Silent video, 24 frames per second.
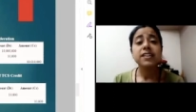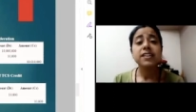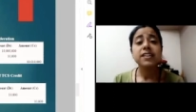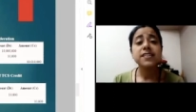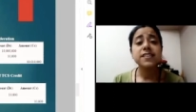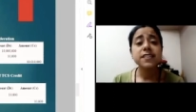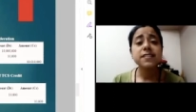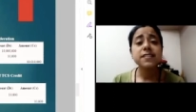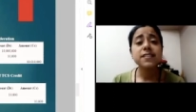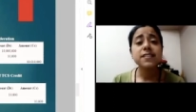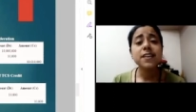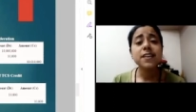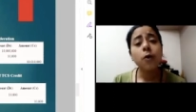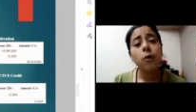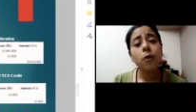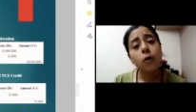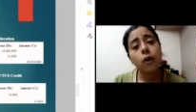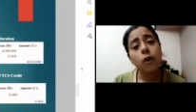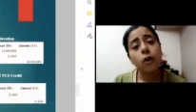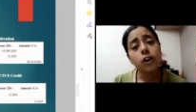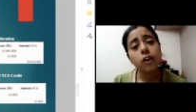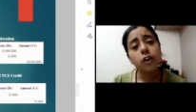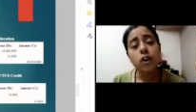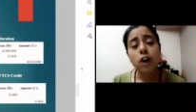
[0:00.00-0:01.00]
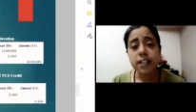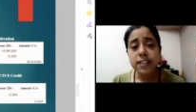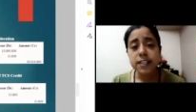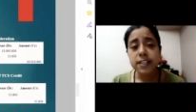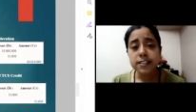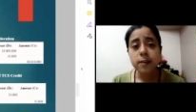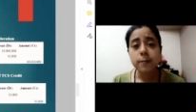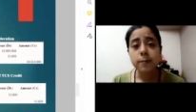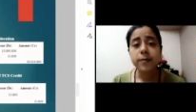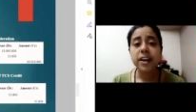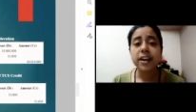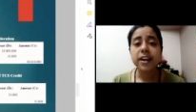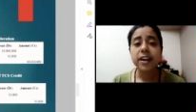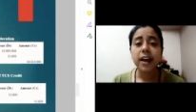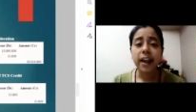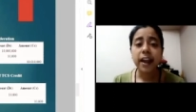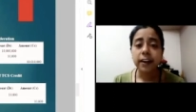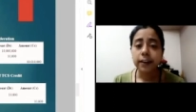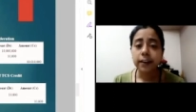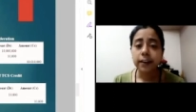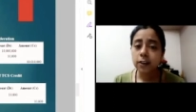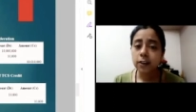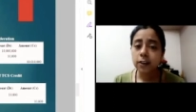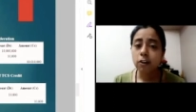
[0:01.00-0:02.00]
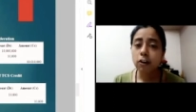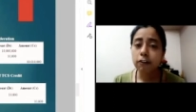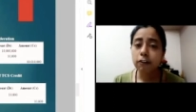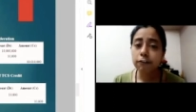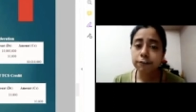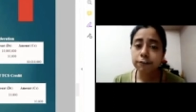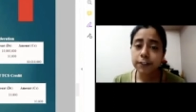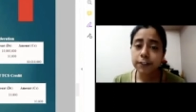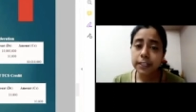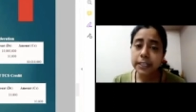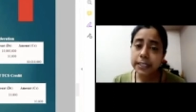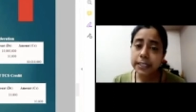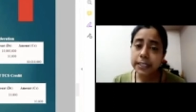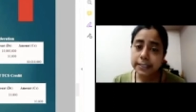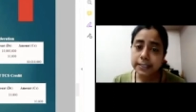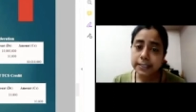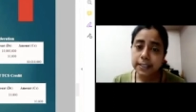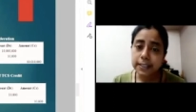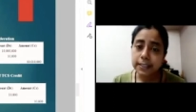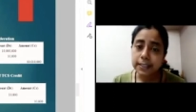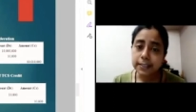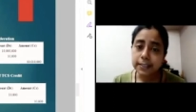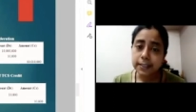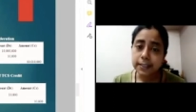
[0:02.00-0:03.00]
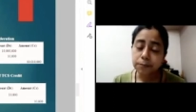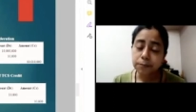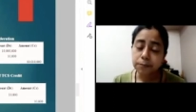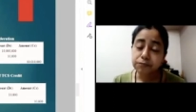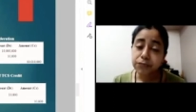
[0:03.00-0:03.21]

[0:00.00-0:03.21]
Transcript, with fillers: This is the whole concept and idea of TCS.